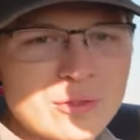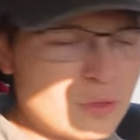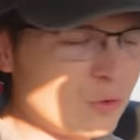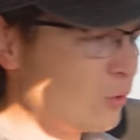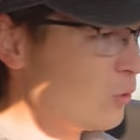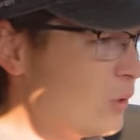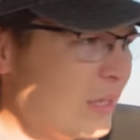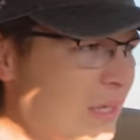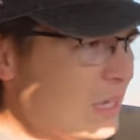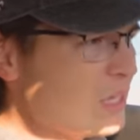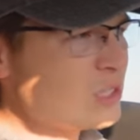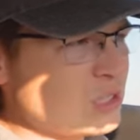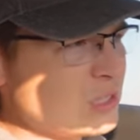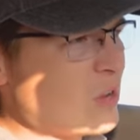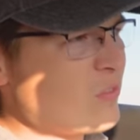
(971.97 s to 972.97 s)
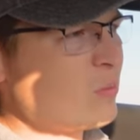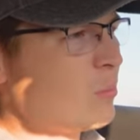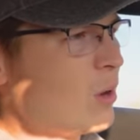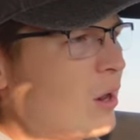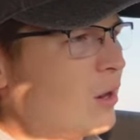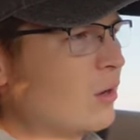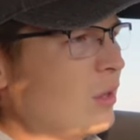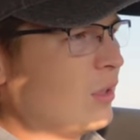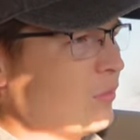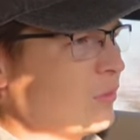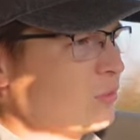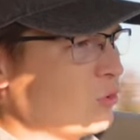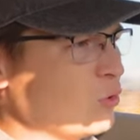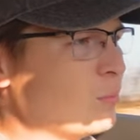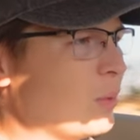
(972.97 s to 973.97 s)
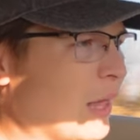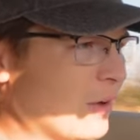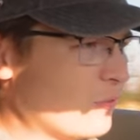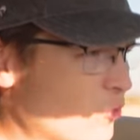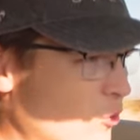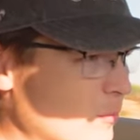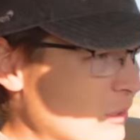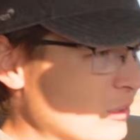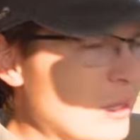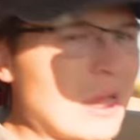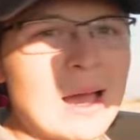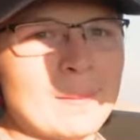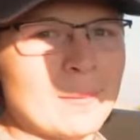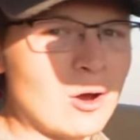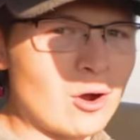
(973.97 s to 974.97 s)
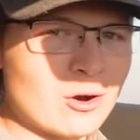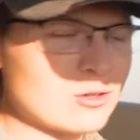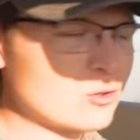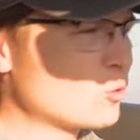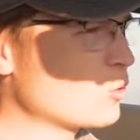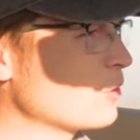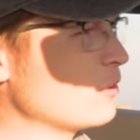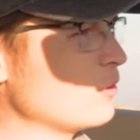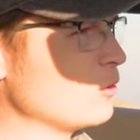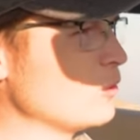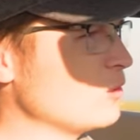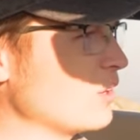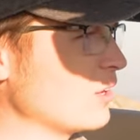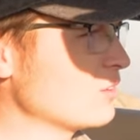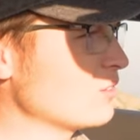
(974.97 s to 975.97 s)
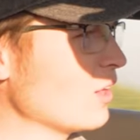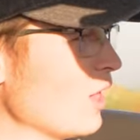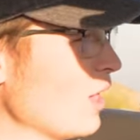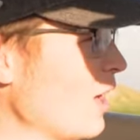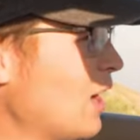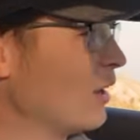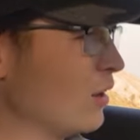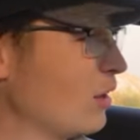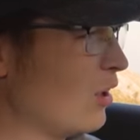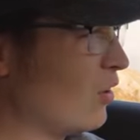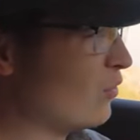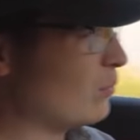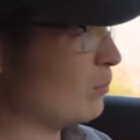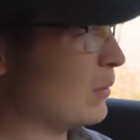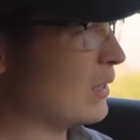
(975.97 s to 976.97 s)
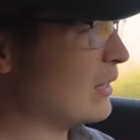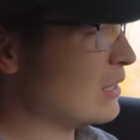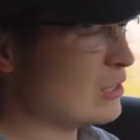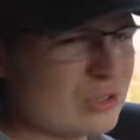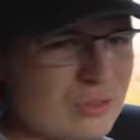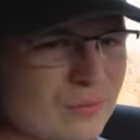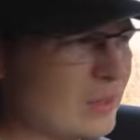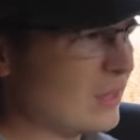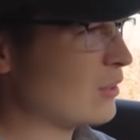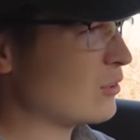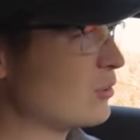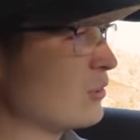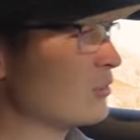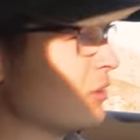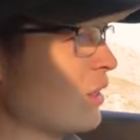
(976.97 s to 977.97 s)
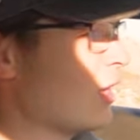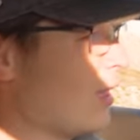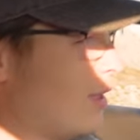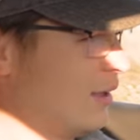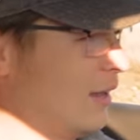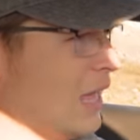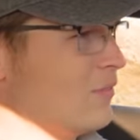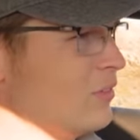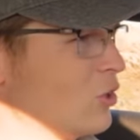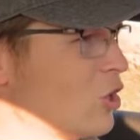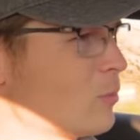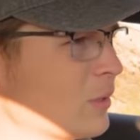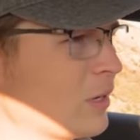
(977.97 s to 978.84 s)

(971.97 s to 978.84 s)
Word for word: through each and every model of this new platform, because I'm a hardcore enthusiast. I love mid-engine vehicles, and having our